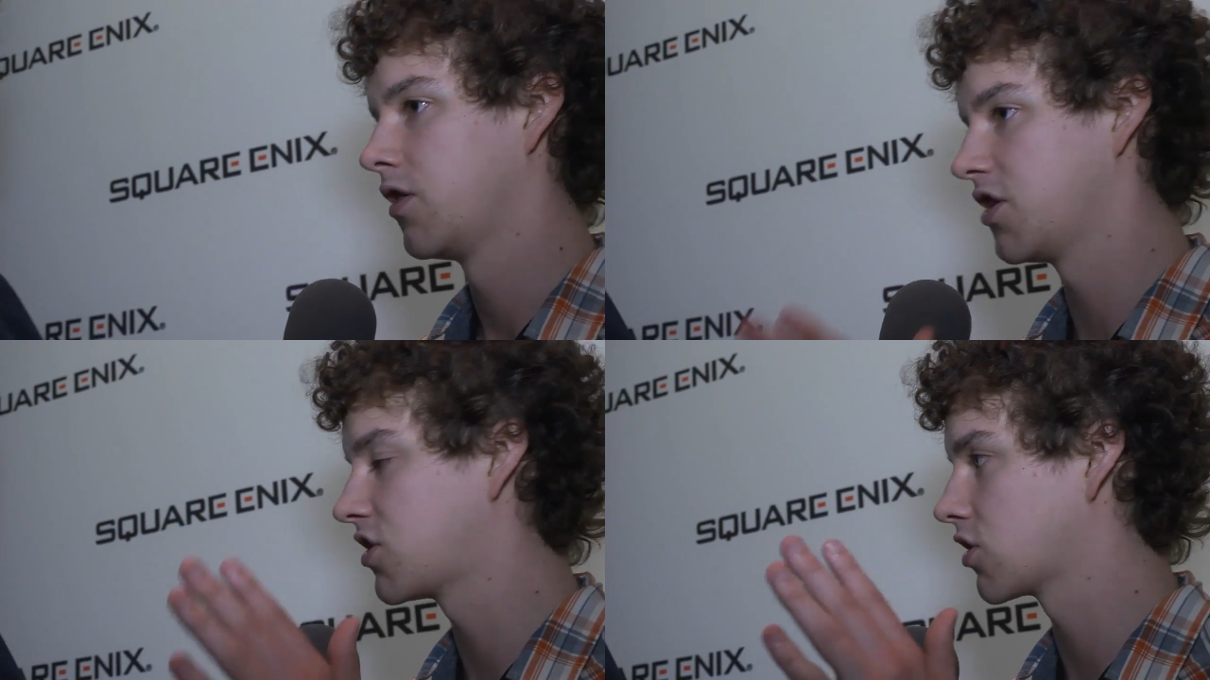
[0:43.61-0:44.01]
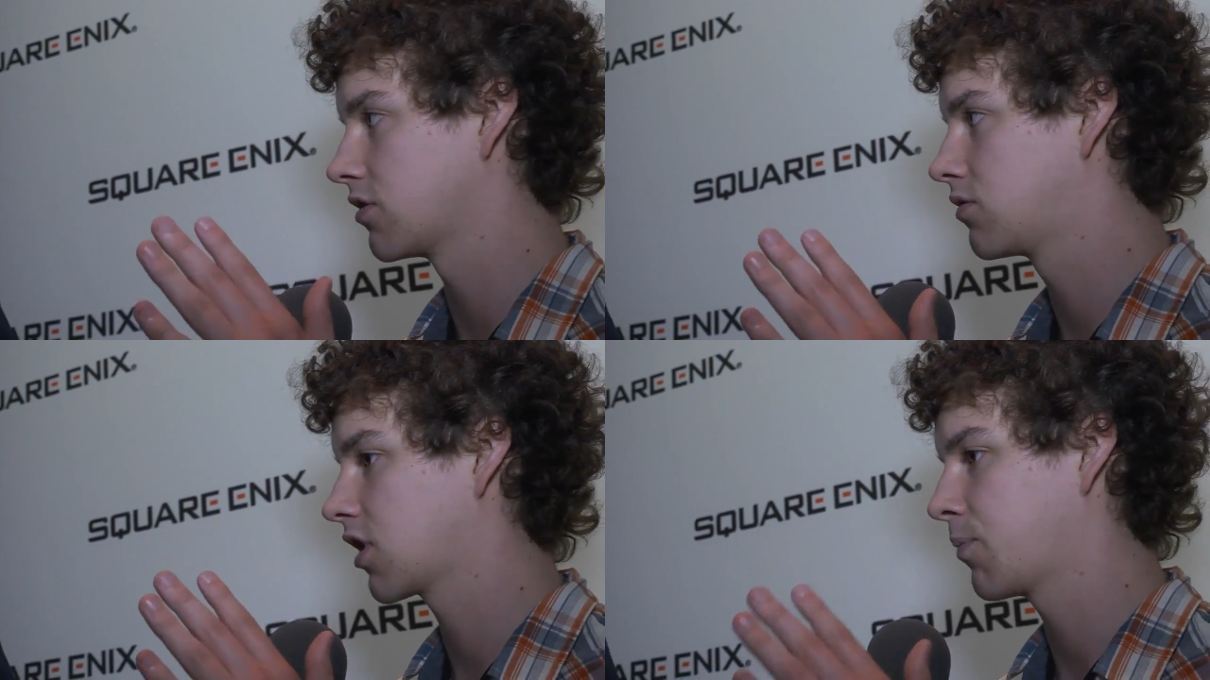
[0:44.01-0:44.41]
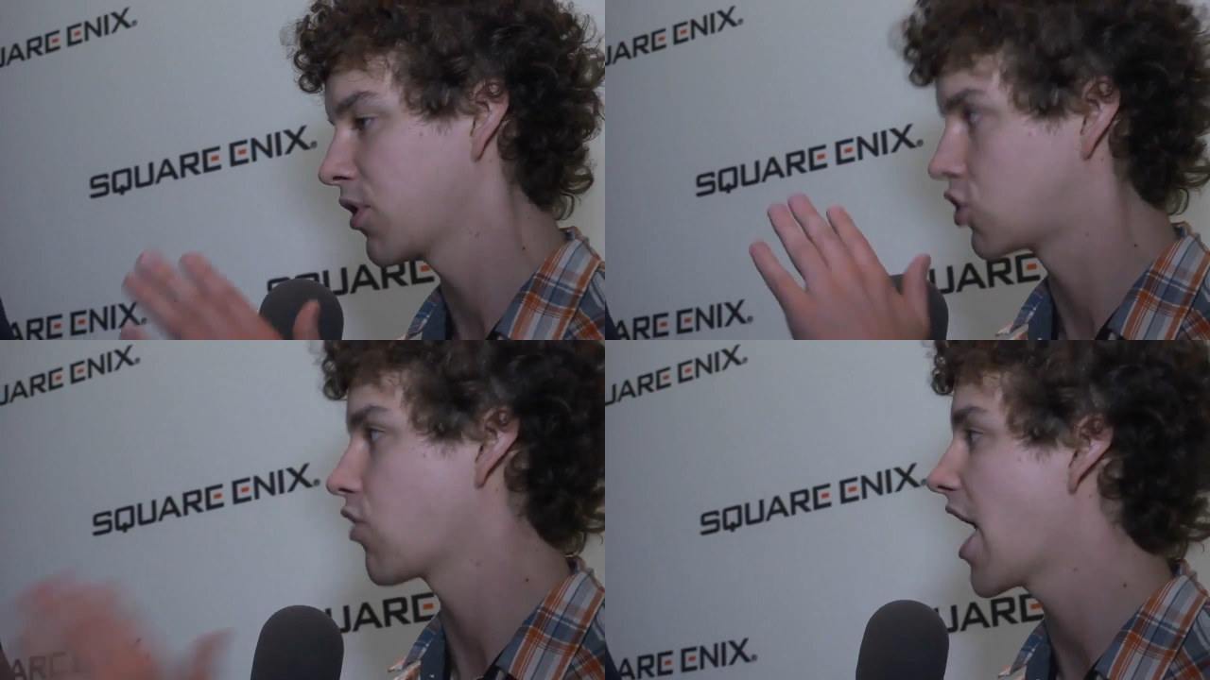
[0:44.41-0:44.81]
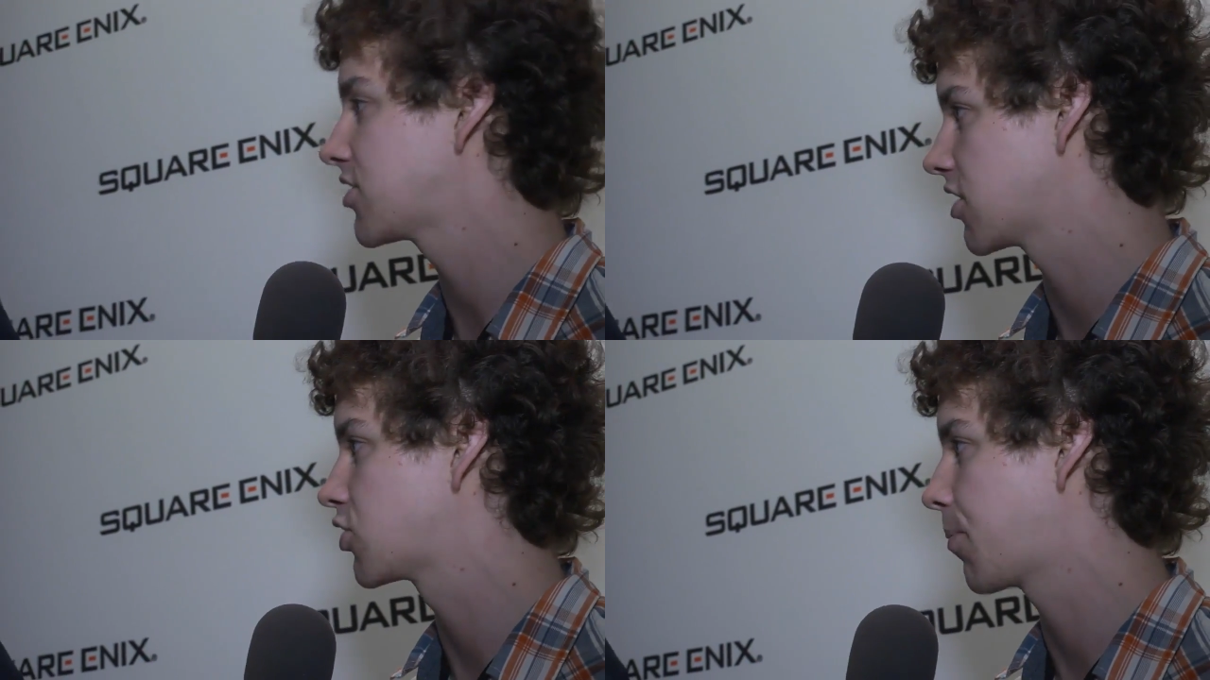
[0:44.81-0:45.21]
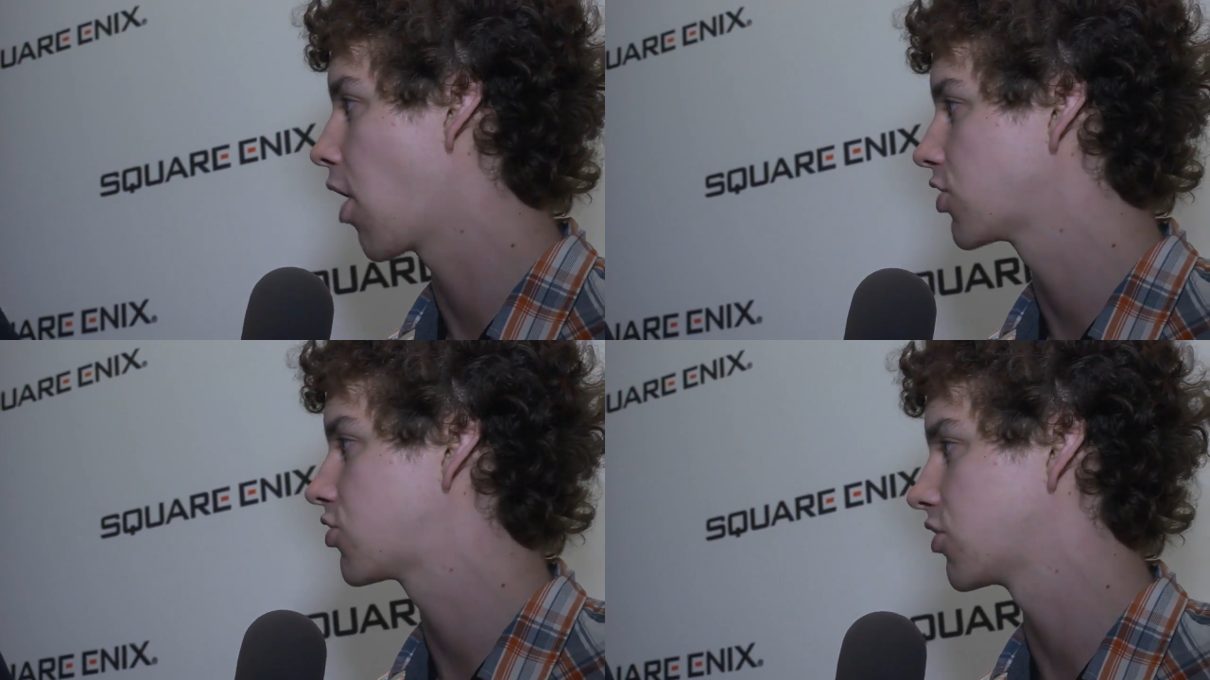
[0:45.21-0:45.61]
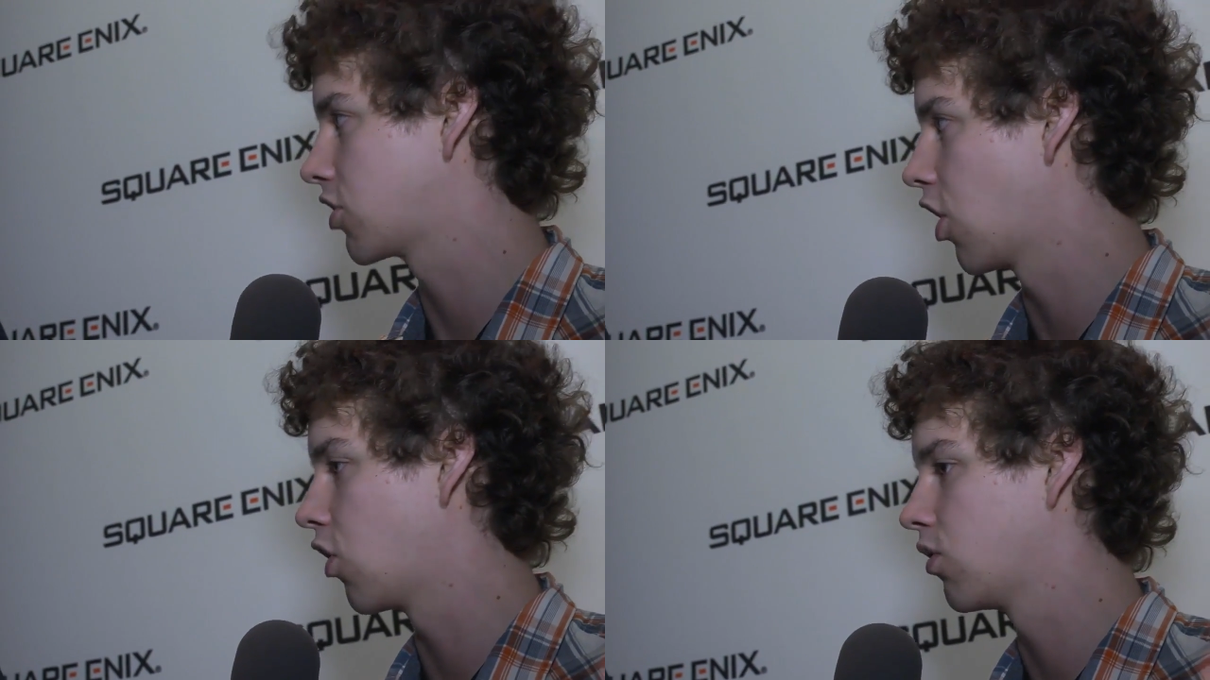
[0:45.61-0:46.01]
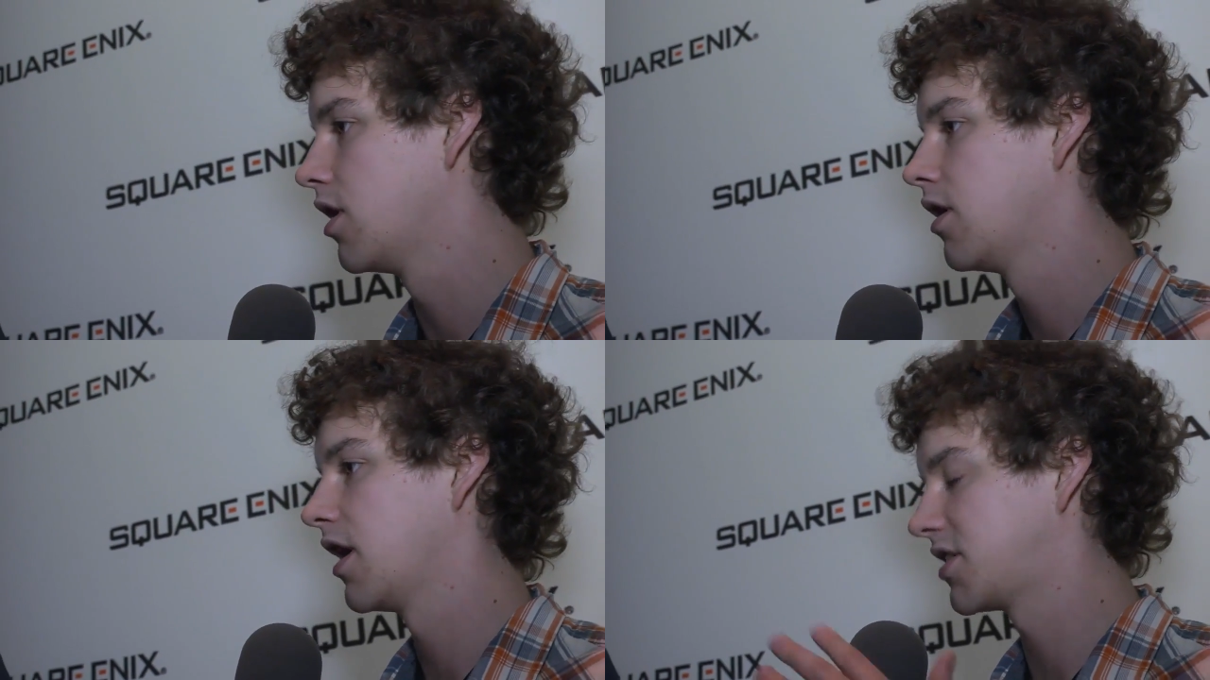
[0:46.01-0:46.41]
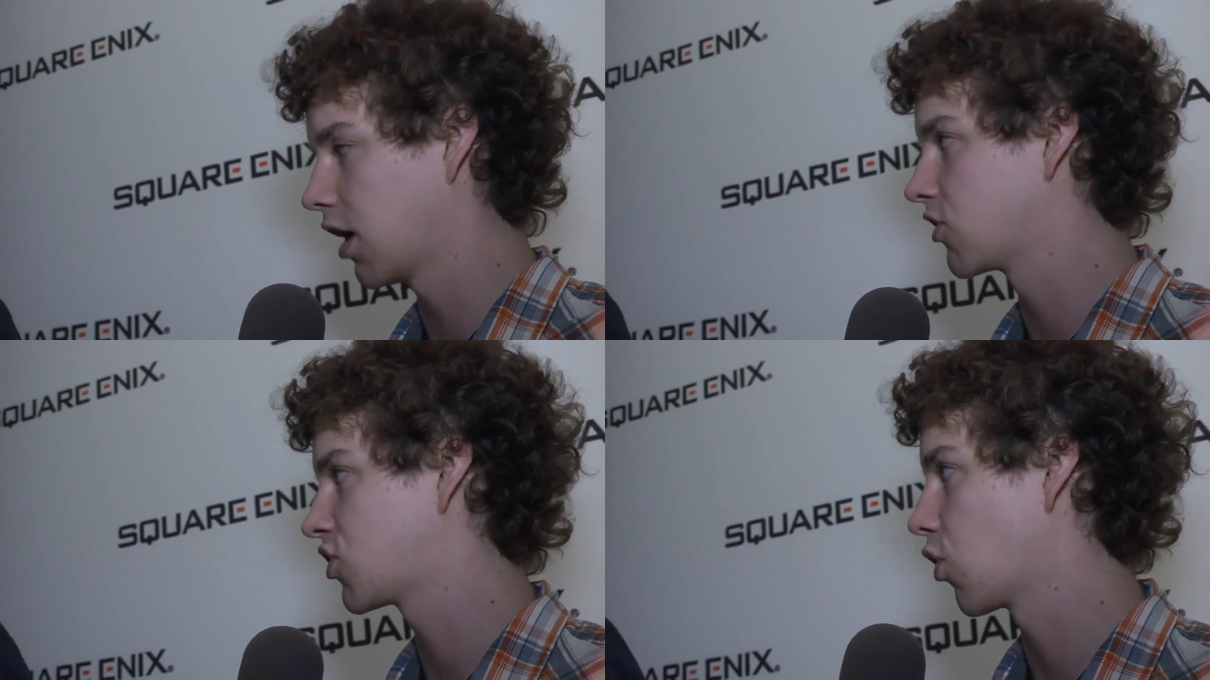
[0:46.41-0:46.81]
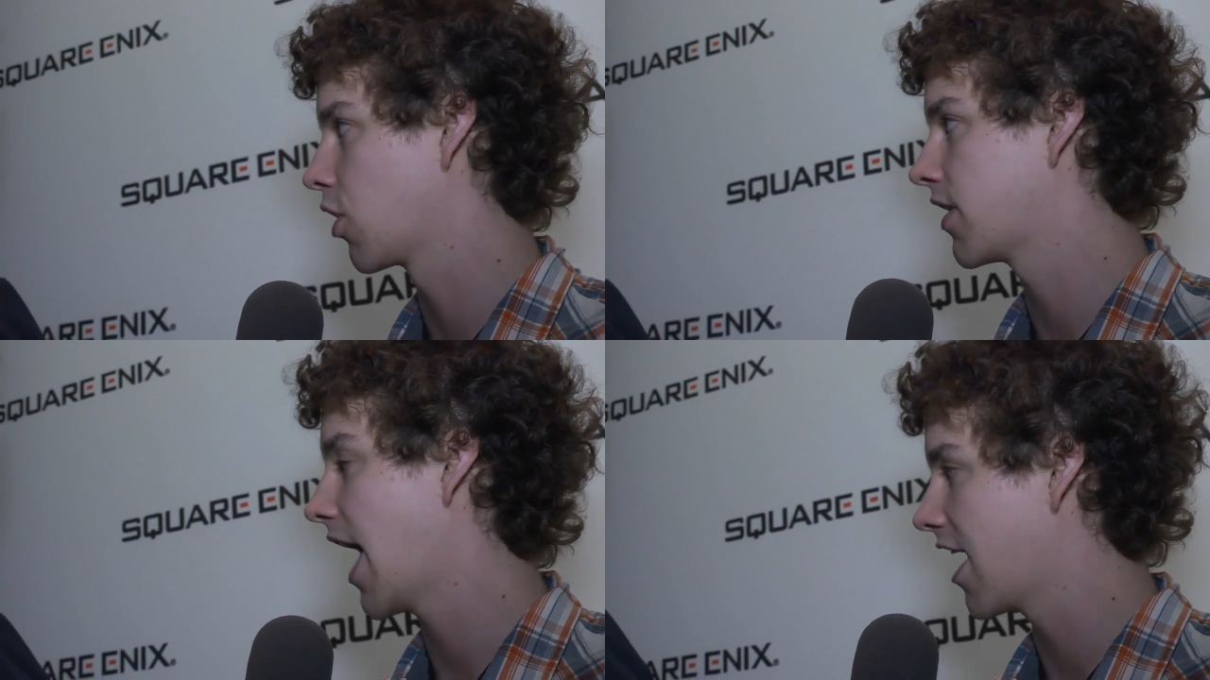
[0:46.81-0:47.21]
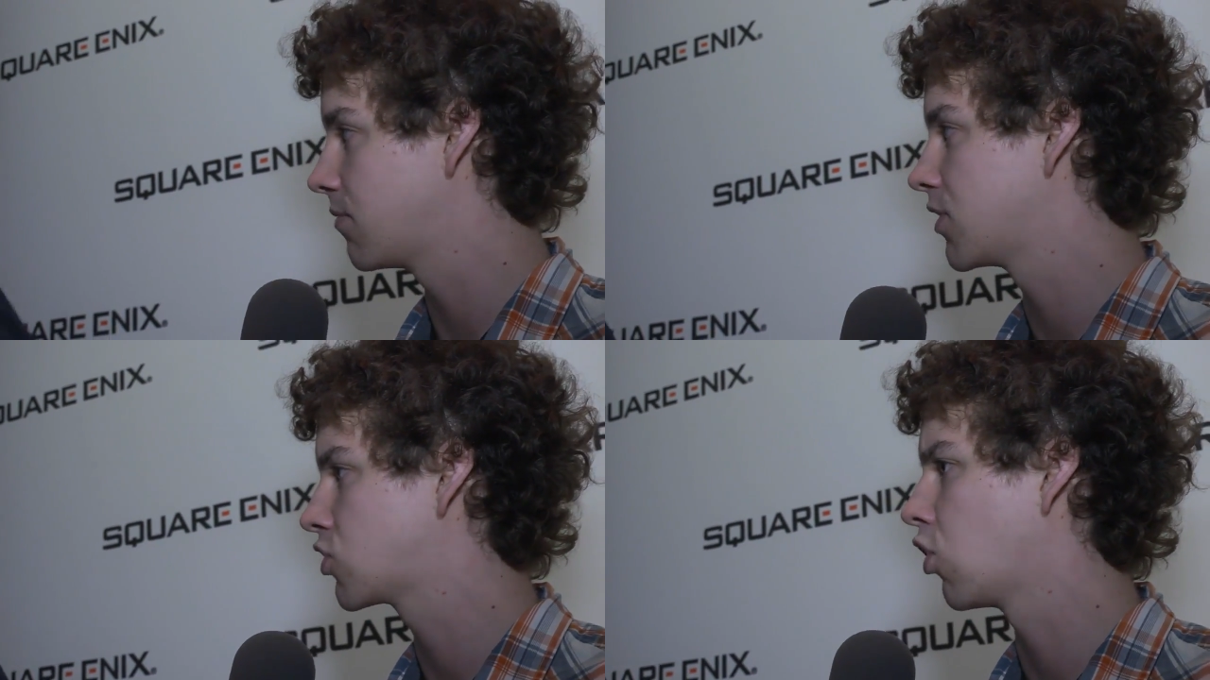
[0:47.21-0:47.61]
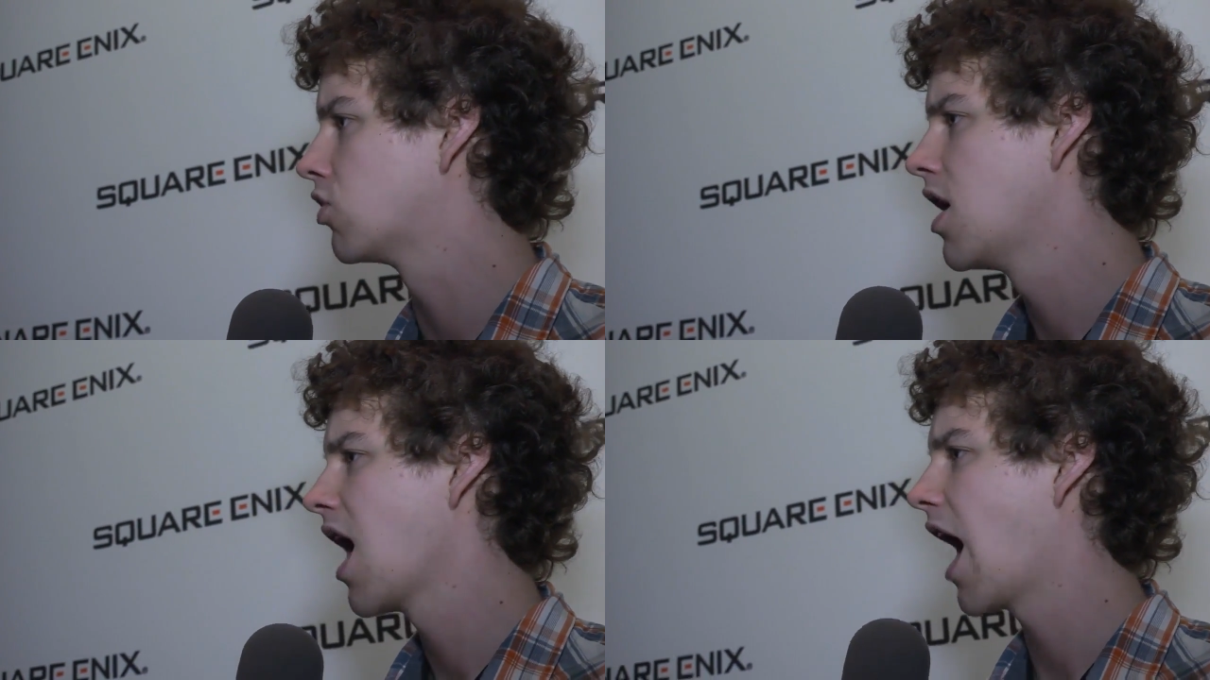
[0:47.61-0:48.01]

this is a pretty drastic departure to go and tell the story that hadn't been told.